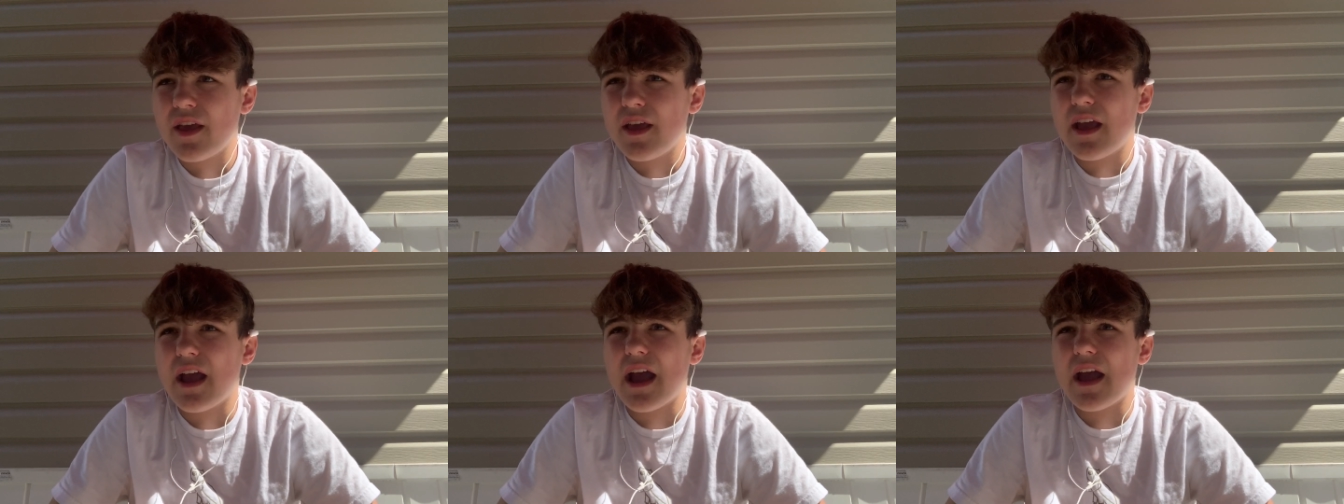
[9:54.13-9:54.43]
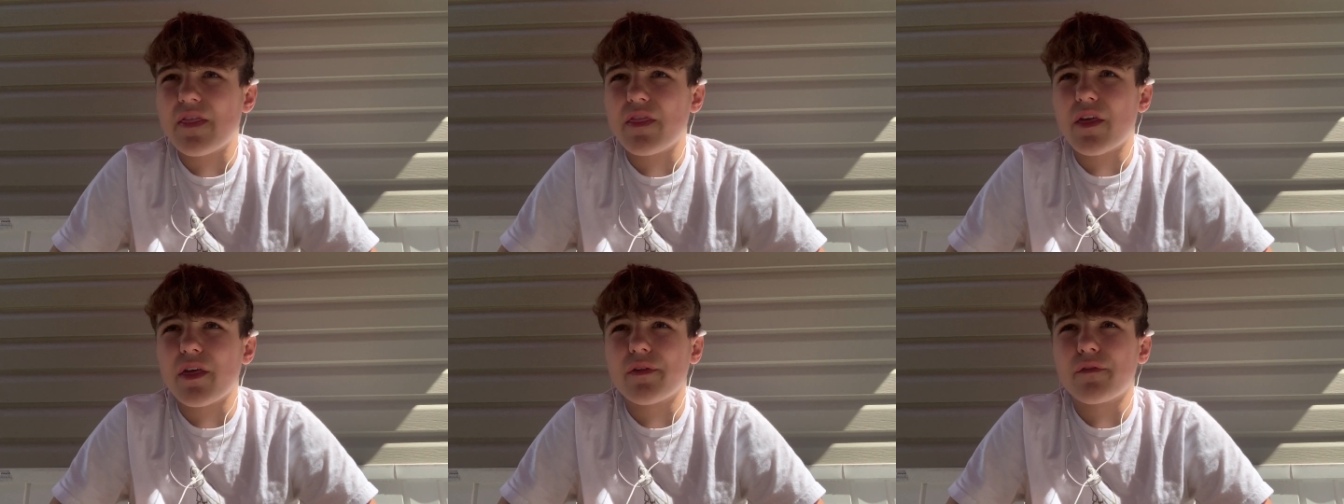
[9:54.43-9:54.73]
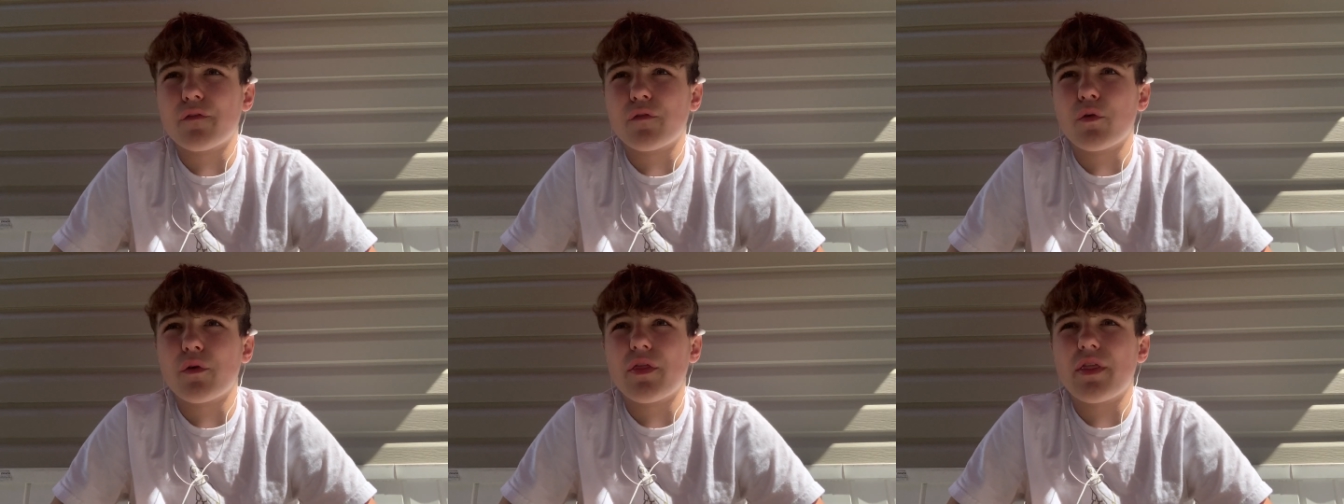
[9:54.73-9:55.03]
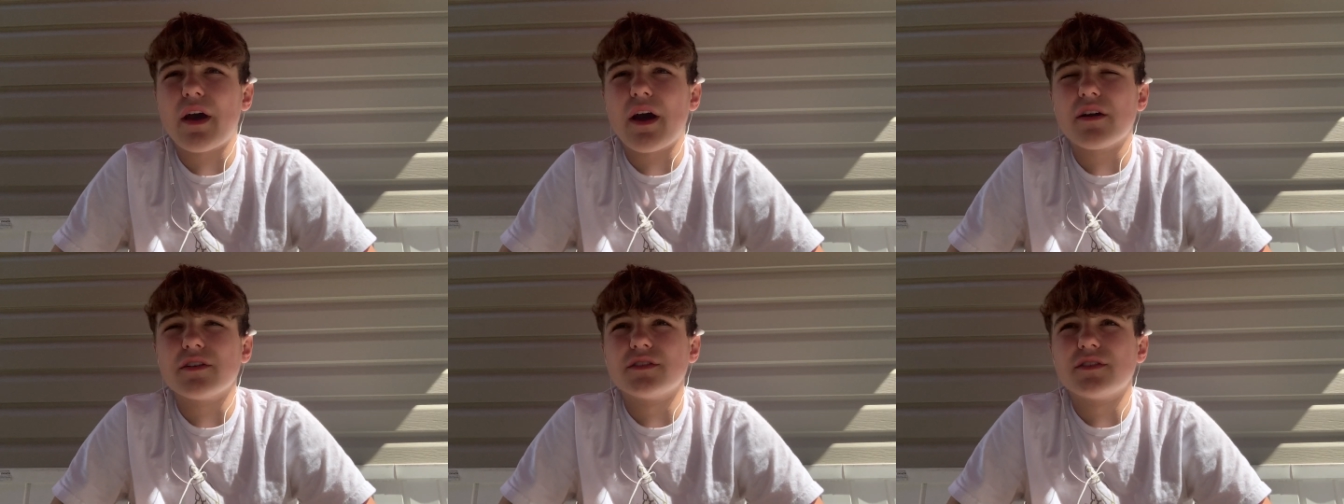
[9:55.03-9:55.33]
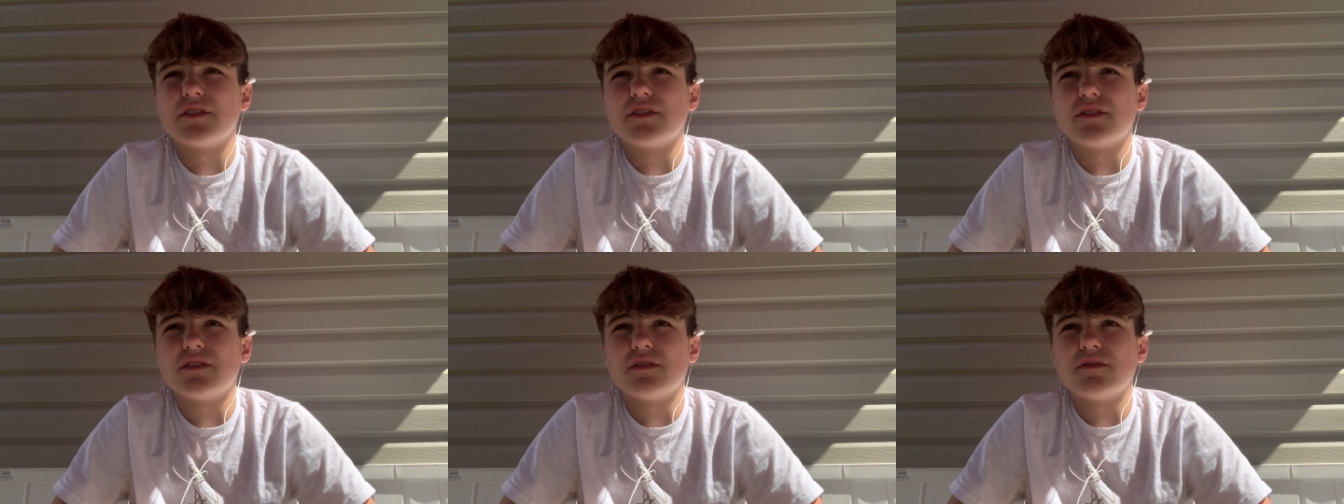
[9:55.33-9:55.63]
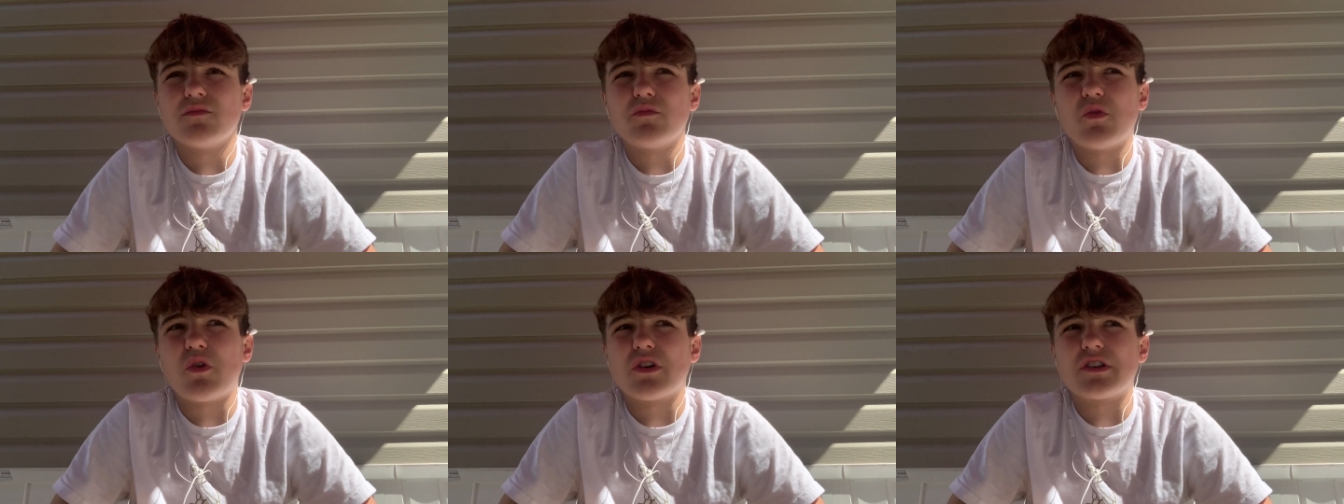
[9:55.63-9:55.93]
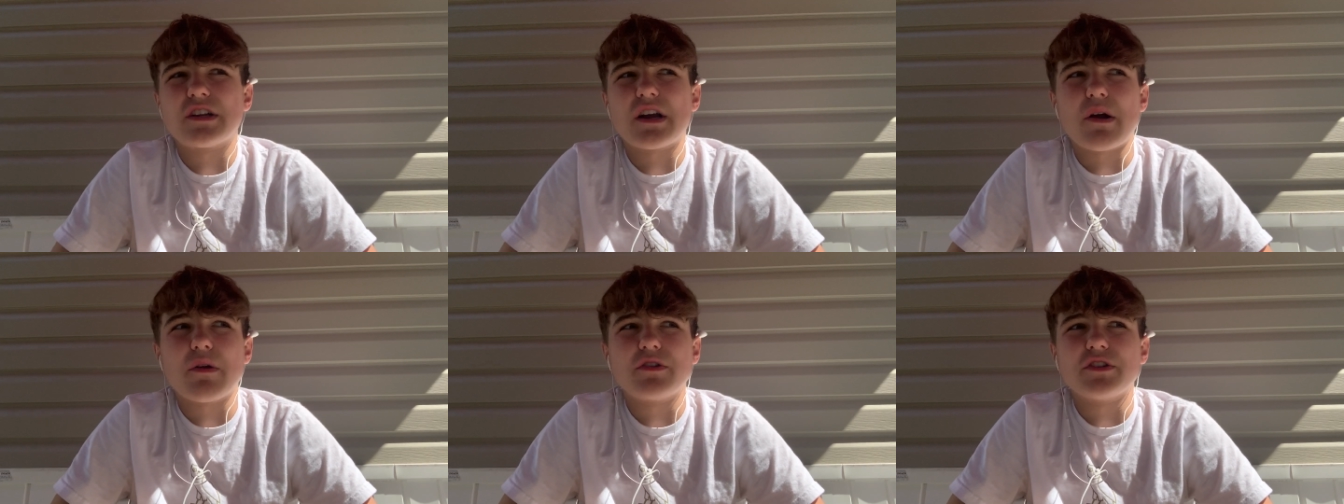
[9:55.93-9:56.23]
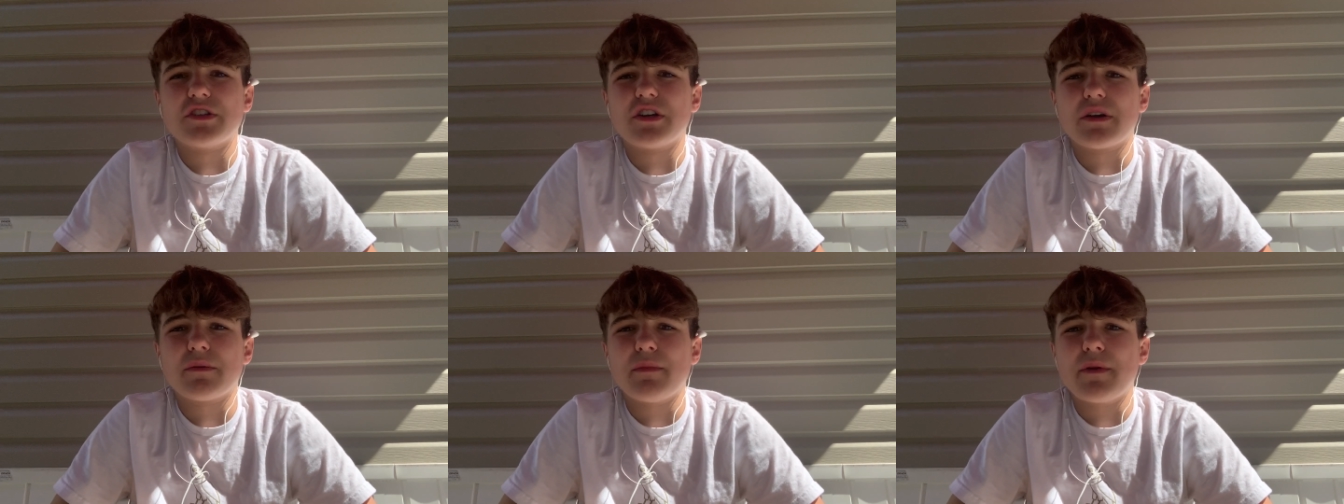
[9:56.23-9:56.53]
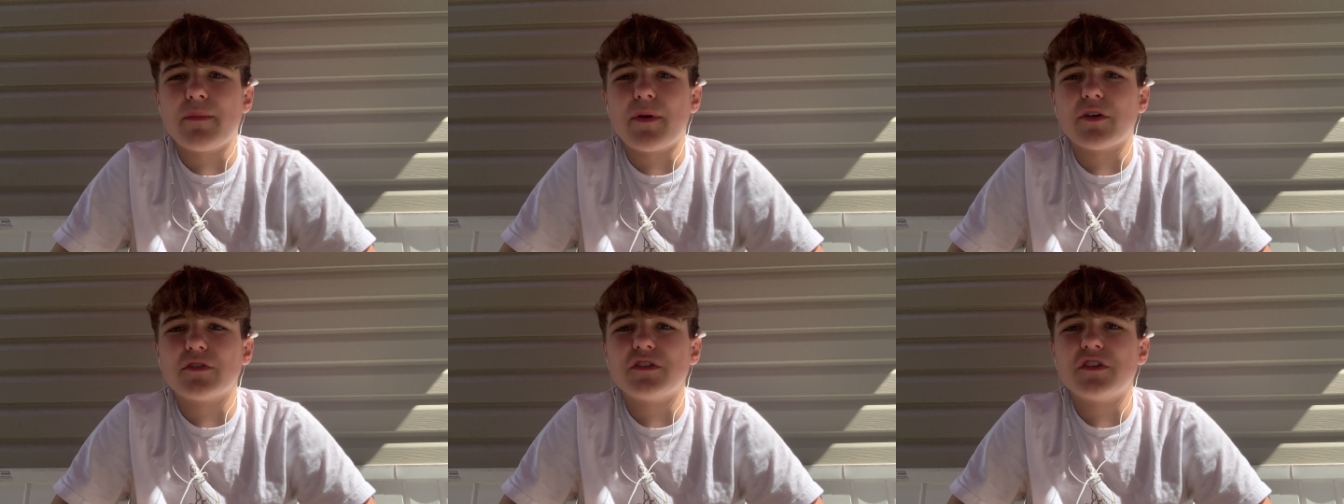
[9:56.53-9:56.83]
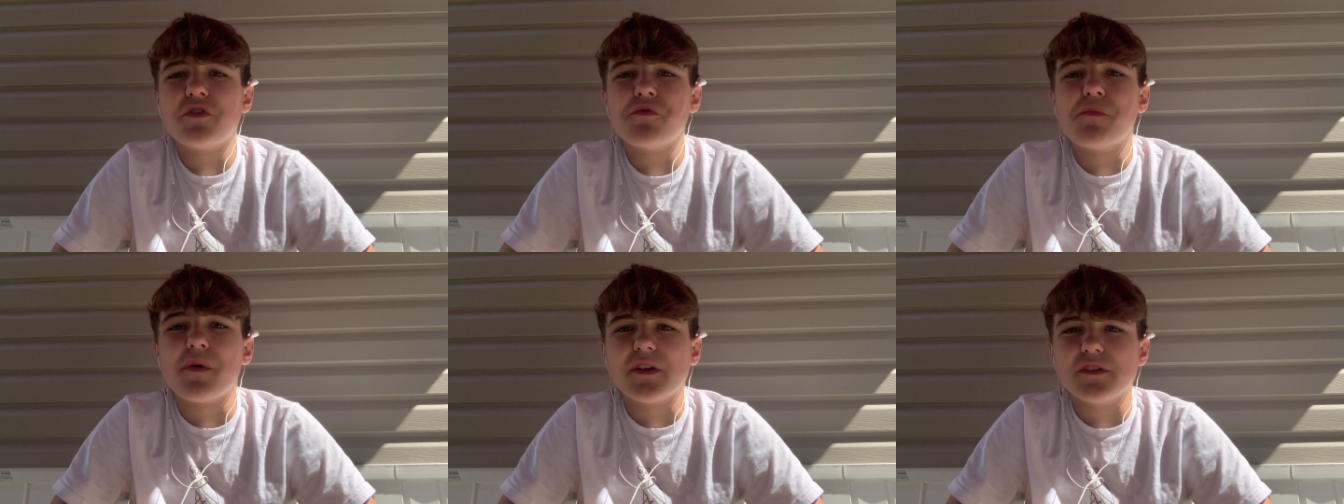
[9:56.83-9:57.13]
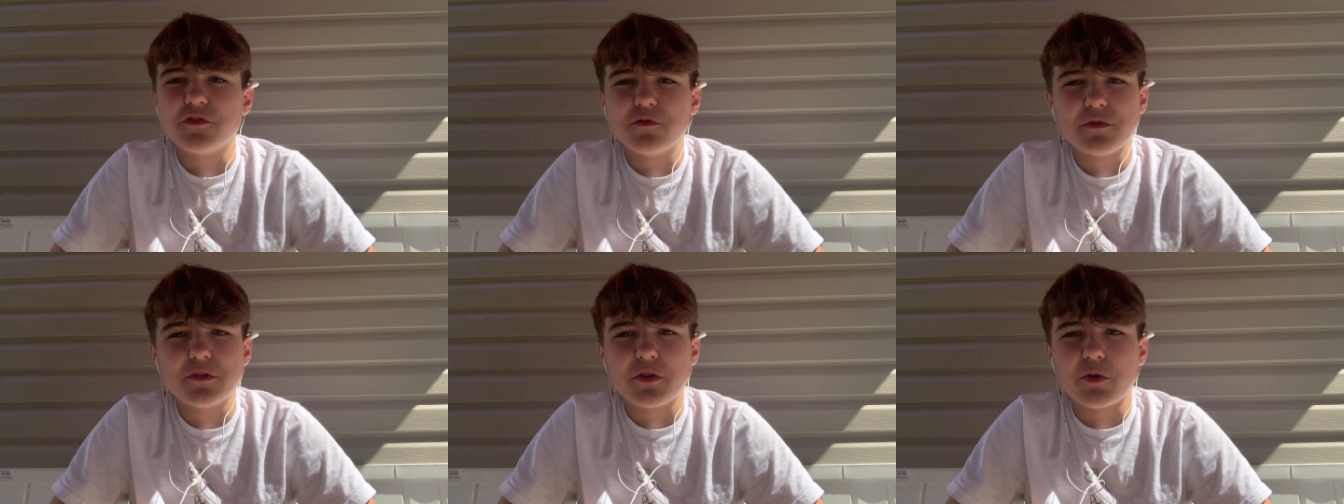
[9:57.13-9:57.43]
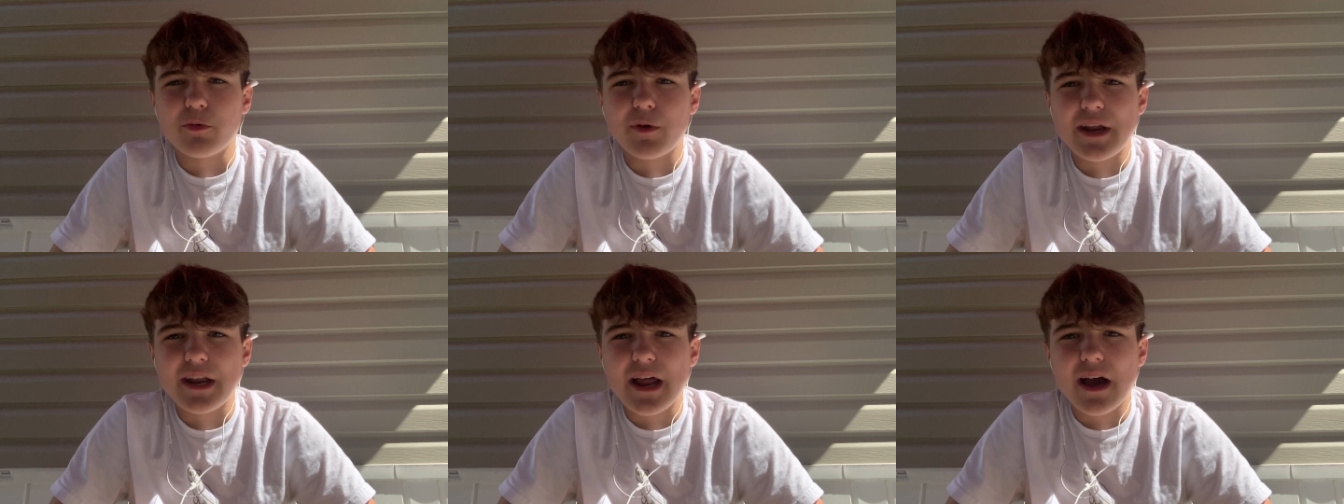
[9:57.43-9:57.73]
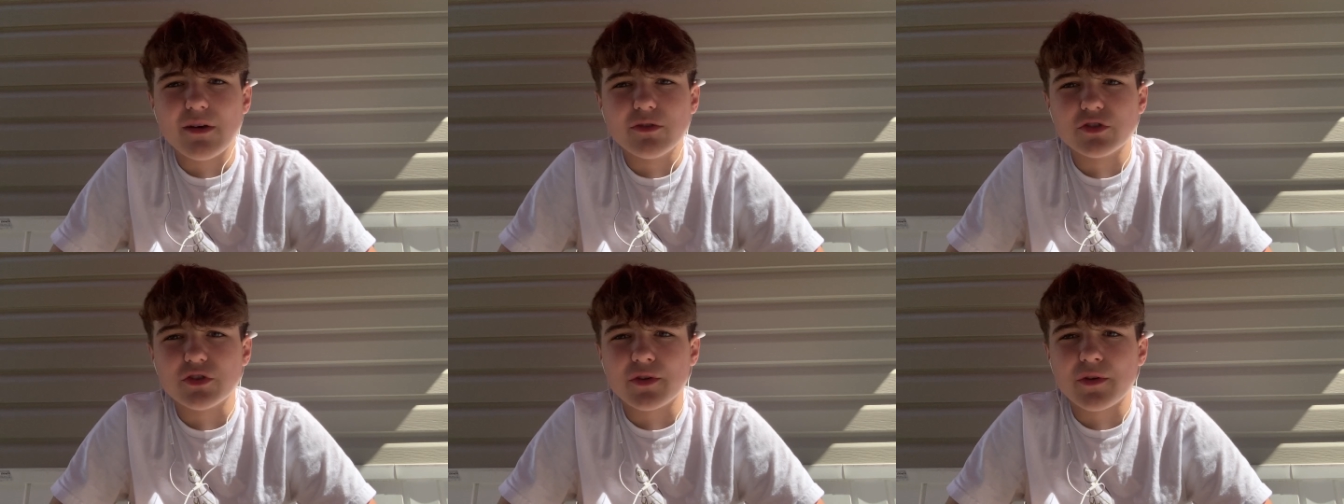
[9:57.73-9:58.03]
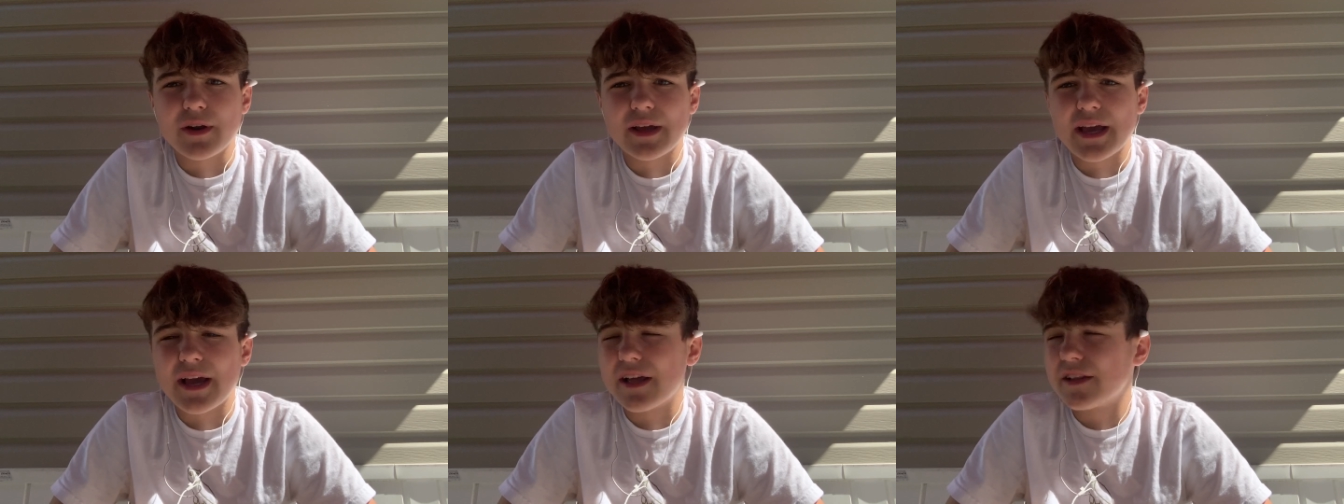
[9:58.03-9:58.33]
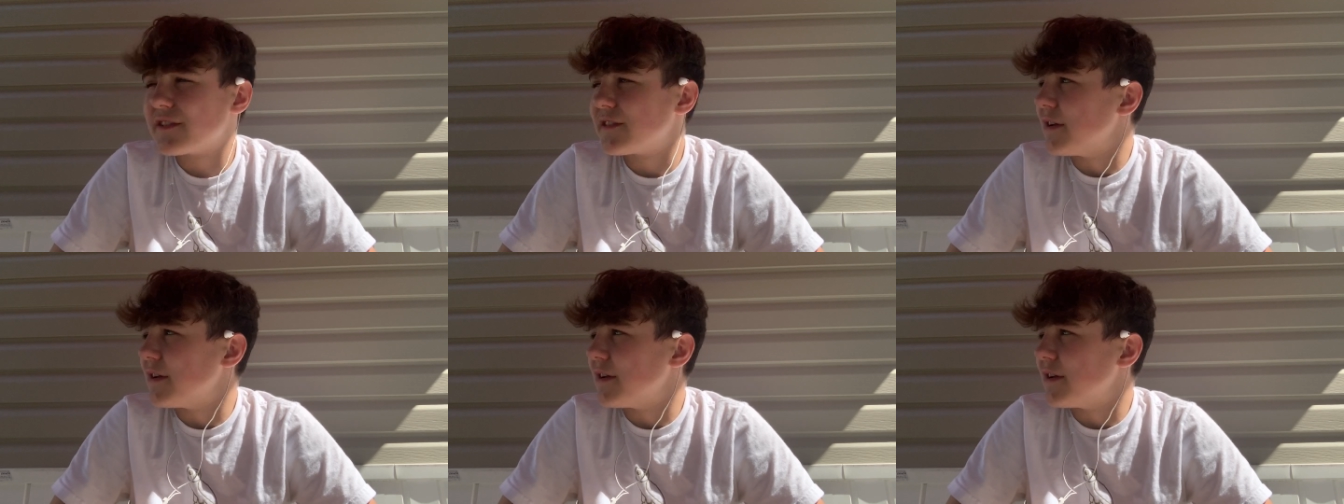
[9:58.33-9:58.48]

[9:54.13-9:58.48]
and the 4,000 watch hours took me about 2 months with the rate I was running at.